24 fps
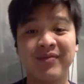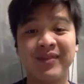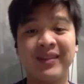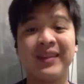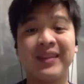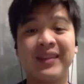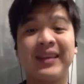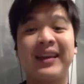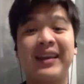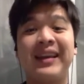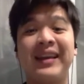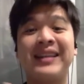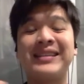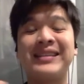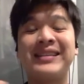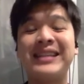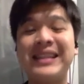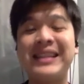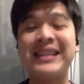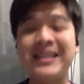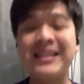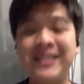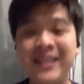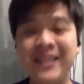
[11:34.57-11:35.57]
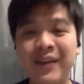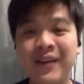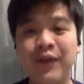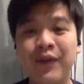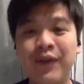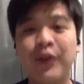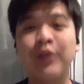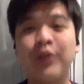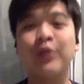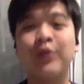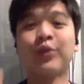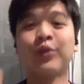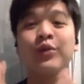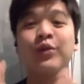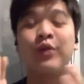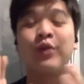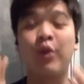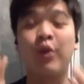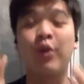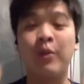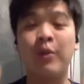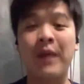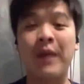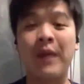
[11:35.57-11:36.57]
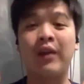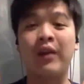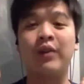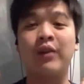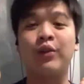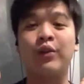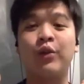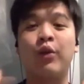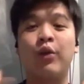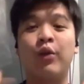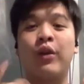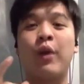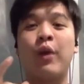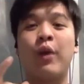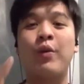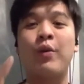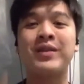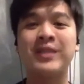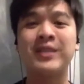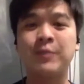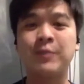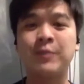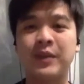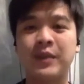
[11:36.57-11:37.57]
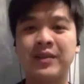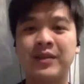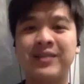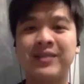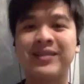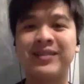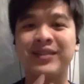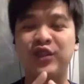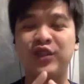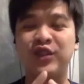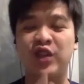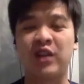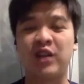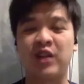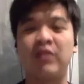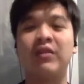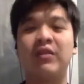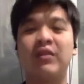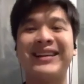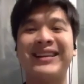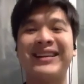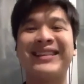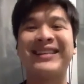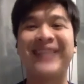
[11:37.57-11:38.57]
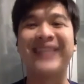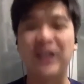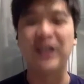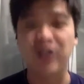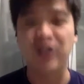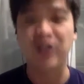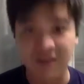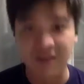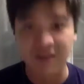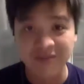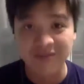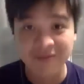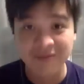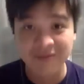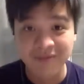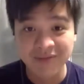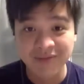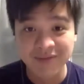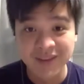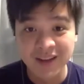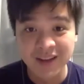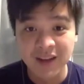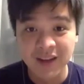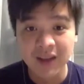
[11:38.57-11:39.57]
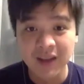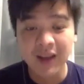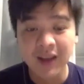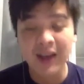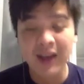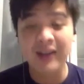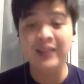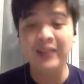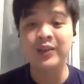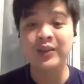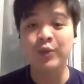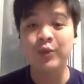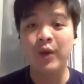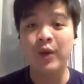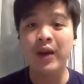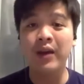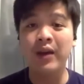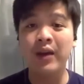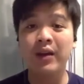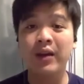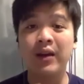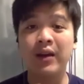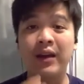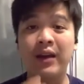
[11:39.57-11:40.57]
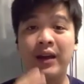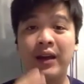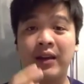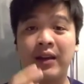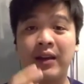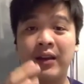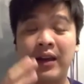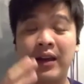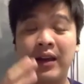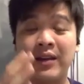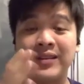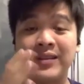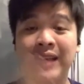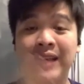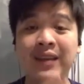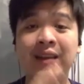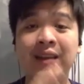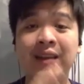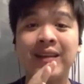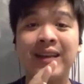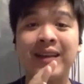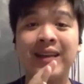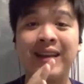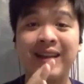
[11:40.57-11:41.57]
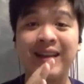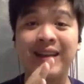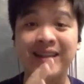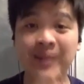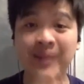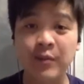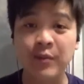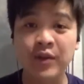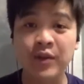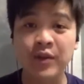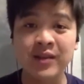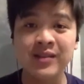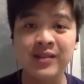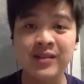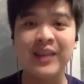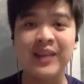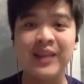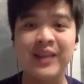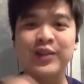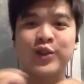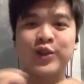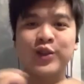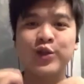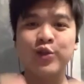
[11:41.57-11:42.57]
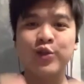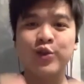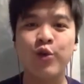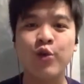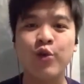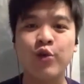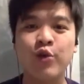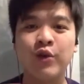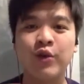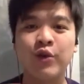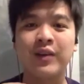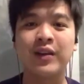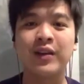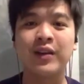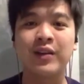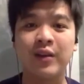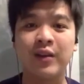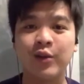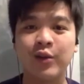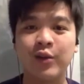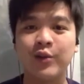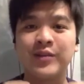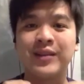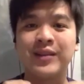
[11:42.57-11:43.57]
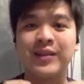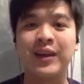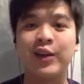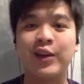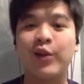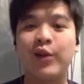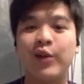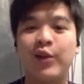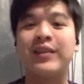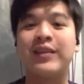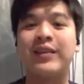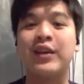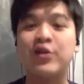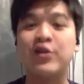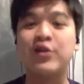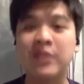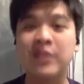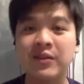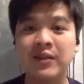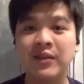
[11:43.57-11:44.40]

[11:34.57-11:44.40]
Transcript: it is easier for you to go back into, okay, what's this person's general intention? And this is why in stating assumptions, it's so critical to state your intention